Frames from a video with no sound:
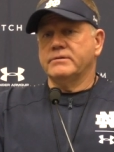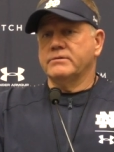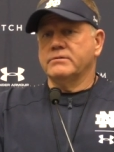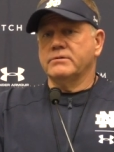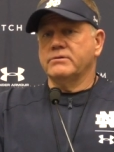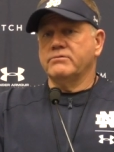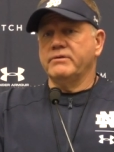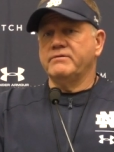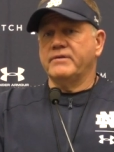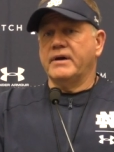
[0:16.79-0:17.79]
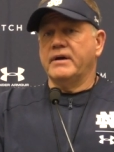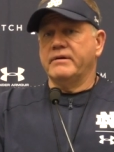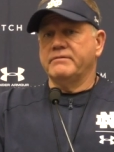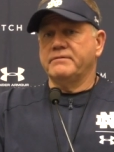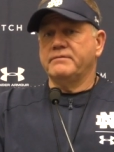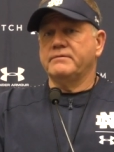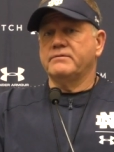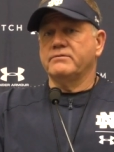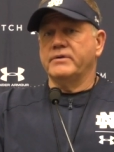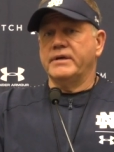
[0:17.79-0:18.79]
They're, they're 3 5.
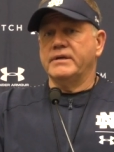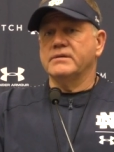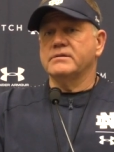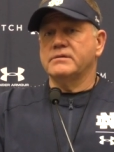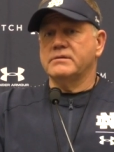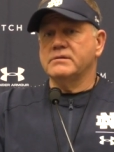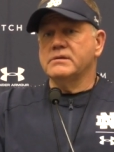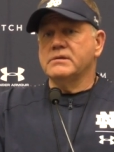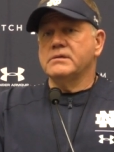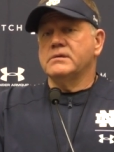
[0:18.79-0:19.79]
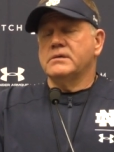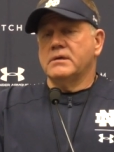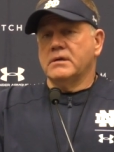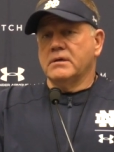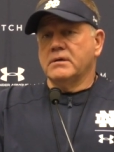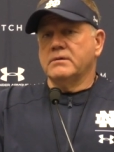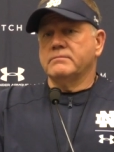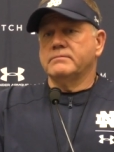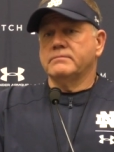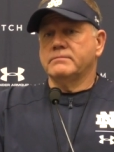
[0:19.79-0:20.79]
3 is,
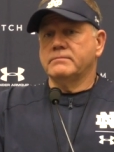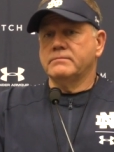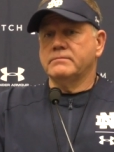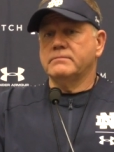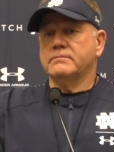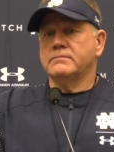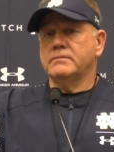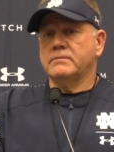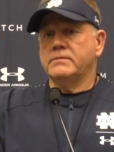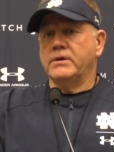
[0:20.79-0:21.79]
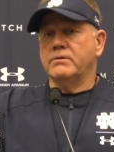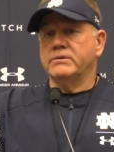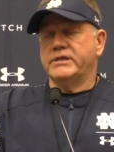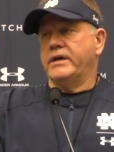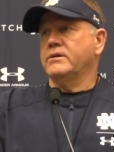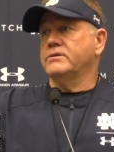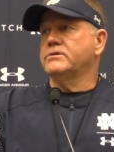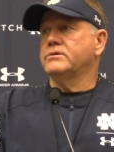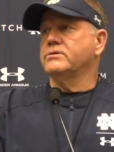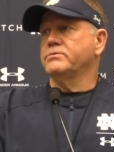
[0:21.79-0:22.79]
um, you know, a
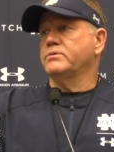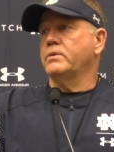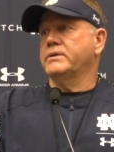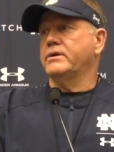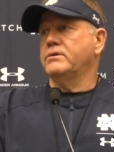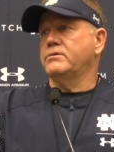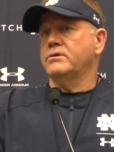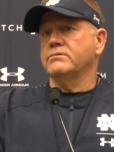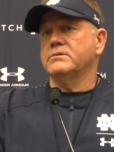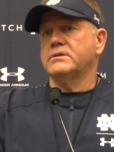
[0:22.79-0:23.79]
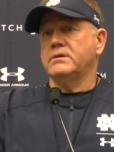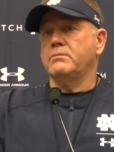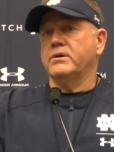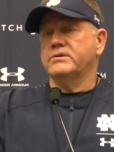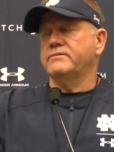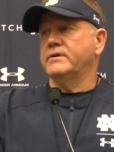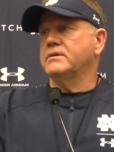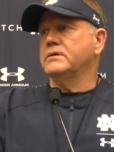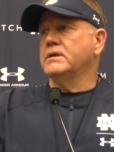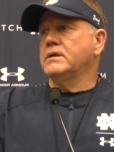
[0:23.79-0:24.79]
challenge in terms of what they do. You don't see much of
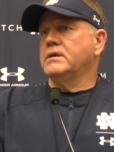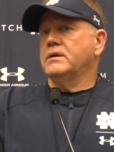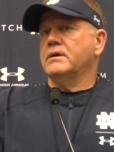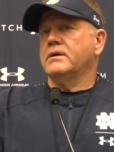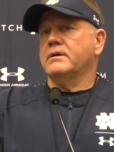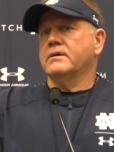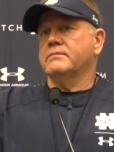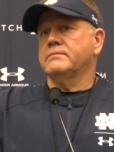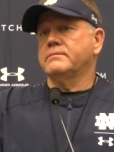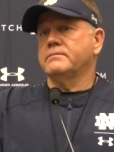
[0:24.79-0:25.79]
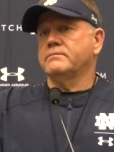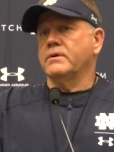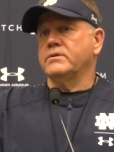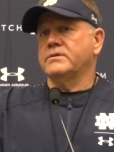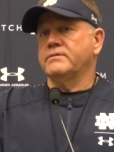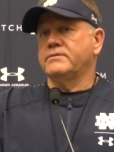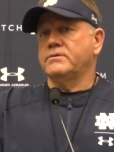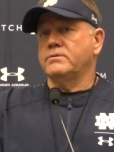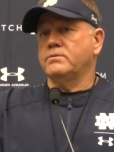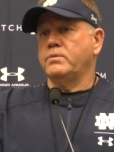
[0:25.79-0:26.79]
it um, relative
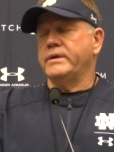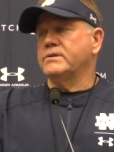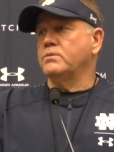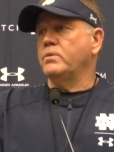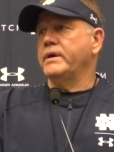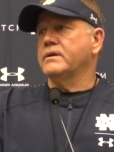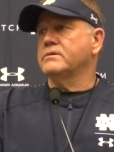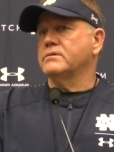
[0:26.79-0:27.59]
to week to week.